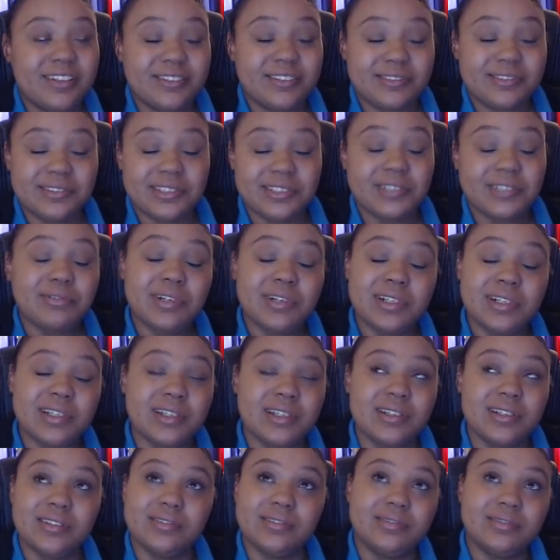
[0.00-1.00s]
She
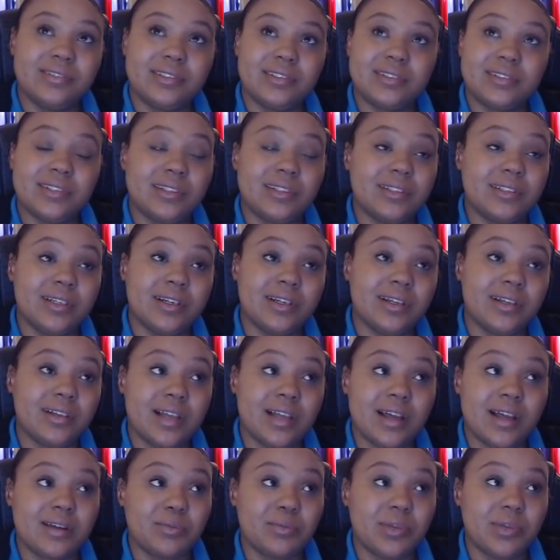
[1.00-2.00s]
really stunned the hell
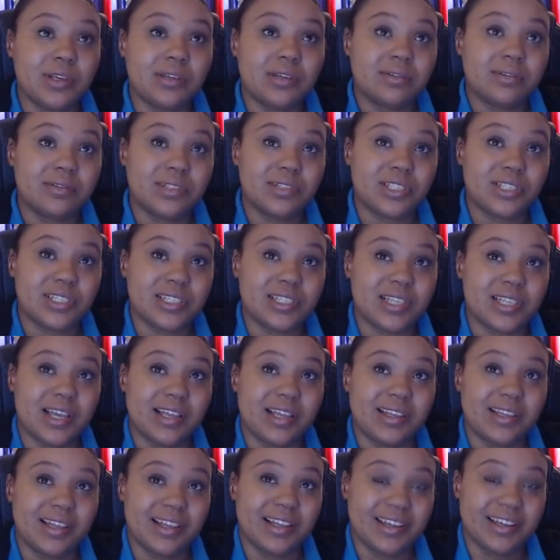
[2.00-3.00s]
out of me when she
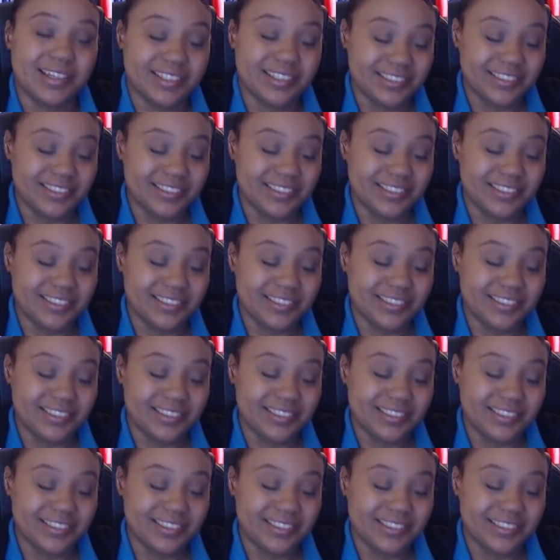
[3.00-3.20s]
said that.